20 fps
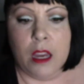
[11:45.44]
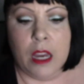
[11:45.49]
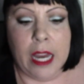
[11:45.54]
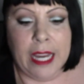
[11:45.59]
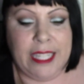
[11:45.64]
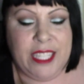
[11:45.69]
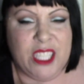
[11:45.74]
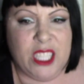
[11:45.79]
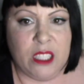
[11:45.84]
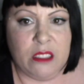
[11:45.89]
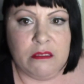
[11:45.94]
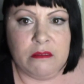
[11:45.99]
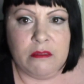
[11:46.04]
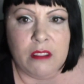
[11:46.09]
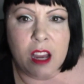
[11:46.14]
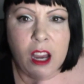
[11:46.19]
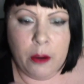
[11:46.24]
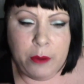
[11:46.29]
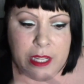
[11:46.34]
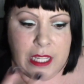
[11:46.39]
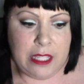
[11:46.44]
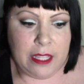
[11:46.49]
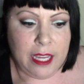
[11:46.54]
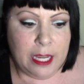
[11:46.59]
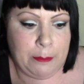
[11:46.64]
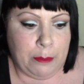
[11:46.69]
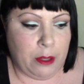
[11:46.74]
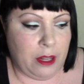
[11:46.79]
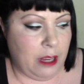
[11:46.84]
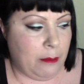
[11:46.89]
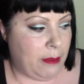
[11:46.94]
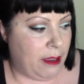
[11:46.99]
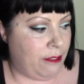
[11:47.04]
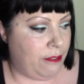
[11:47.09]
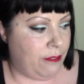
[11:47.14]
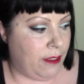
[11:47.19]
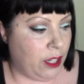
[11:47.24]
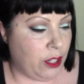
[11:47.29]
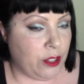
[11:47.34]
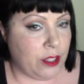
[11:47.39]
I don't always like putting my
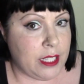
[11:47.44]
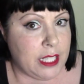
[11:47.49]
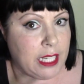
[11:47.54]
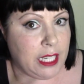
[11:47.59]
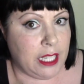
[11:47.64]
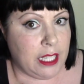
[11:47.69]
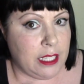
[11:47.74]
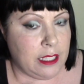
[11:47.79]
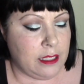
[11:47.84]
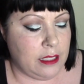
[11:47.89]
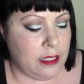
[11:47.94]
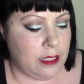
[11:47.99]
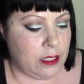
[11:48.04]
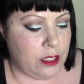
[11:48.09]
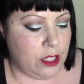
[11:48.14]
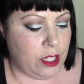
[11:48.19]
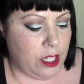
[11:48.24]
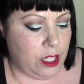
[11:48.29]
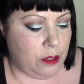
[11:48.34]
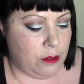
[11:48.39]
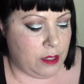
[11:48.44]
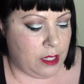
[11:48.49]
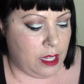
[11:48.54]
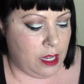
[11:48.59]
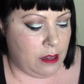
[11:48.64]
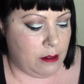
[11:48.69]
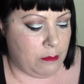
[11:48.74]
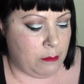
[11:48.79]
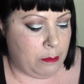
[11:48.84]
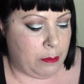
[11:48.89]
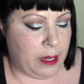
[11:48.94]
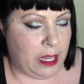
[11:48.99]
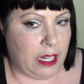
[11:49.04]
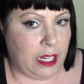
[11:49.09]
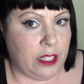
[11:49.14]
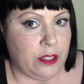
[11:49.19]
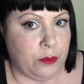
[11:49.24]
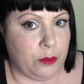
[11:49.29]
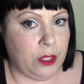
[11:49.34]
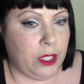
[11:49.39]
fingers in to use it, but
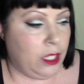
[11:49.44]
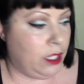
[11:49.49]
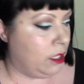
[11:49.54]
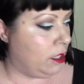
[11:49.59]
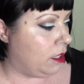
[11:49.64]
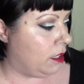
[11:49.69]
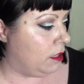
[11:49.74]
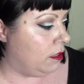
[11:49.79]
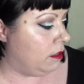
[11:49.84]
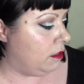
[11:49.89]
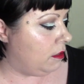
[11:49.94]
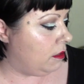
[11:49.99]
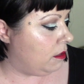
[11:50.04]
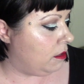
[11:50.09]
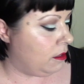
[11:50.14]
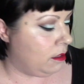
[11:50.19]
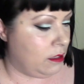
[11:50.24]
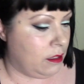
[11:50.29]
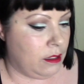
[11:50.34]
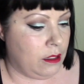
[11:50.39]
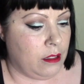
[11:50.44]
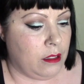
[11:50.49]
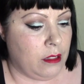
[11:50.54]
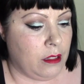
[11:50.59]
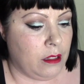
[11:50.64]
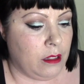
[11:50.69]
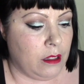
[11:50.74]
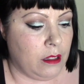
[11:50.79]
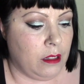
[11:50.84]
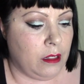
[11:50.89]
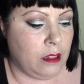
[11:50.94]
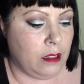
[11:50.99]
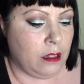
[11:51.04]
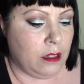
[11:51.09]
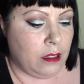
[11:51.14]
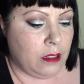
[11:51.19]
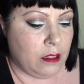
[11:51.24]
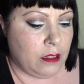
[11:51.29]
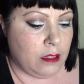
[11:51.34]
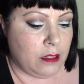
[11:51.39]
it's really good.
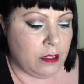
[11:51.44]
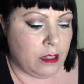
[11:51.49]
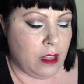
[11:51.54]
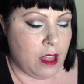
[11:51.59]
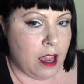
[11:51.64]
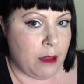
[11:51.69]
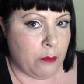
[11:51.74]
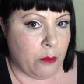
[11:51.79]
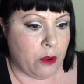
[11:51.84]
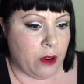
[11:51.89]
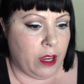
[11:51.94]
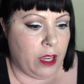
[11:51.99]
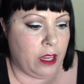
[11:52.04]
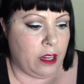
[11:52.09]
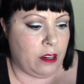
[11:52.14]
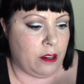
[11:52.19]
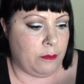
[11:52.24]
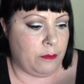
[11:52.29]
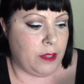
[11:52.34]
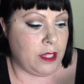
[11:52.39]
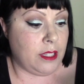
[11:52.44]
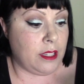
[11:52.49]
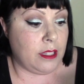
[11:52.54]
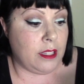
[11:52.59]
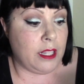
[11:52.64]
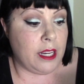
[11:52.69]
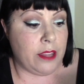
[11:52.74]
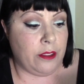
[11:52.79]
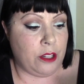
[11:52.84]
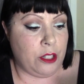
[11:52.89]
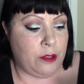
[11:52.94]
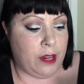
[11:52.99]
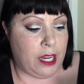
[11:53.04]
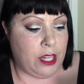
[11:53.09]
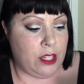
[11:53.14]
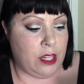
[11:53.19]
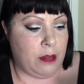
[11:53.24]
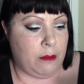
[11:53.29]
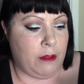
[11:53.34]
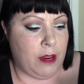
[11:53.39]
There's a lot more here. This is another dry
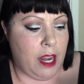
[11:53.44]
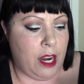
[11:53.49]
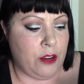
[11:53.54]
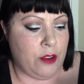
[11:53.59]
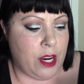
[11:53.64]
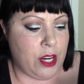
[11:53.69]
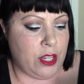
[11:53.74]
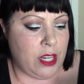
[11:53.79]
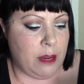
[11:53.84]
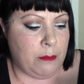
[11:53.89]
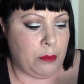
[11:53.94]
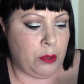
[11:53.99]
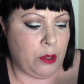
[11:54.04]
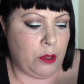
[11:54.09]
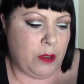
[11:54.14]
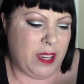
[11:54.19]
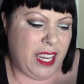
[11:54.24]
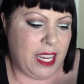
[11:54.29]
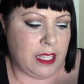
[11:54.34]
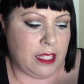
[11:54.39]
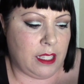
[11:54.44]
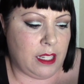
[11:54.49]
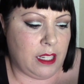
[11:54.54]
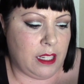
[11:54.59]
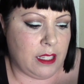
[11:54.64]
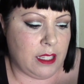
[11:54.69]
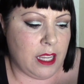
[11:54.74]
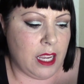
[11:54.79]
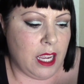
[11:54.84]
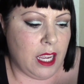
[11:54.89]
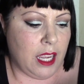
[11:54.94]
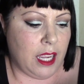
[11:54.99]
shampoo, not a dry shampoo, I guess it is.